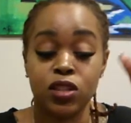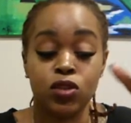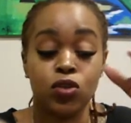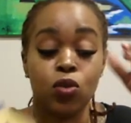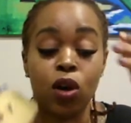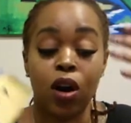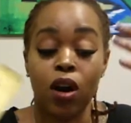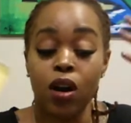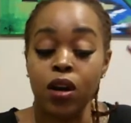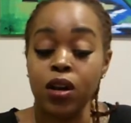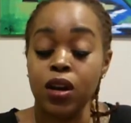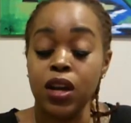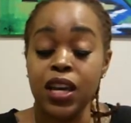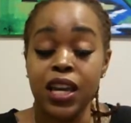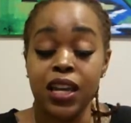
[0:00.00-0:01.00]
You are
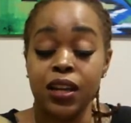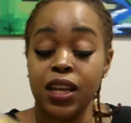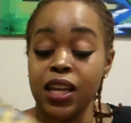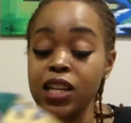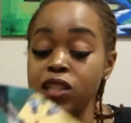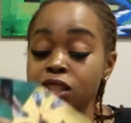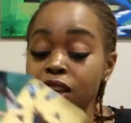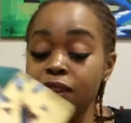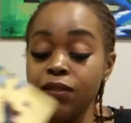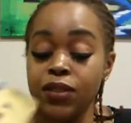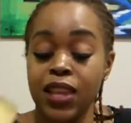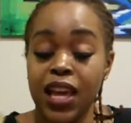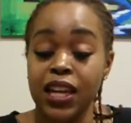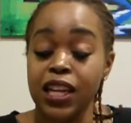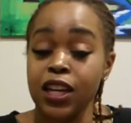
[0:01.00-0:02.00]
in the energy of
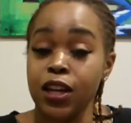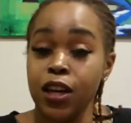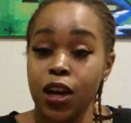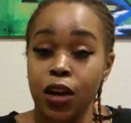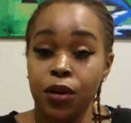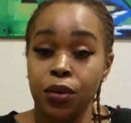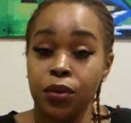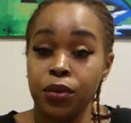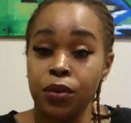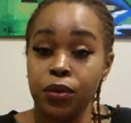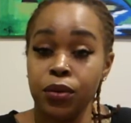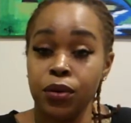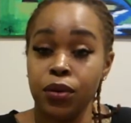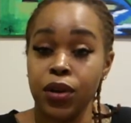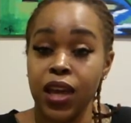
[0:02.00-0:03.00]
letting go,
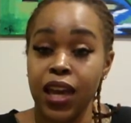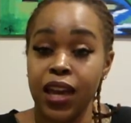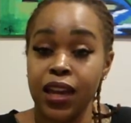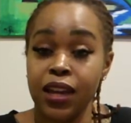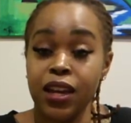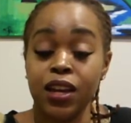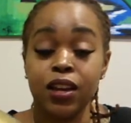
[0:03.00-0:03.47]
okay?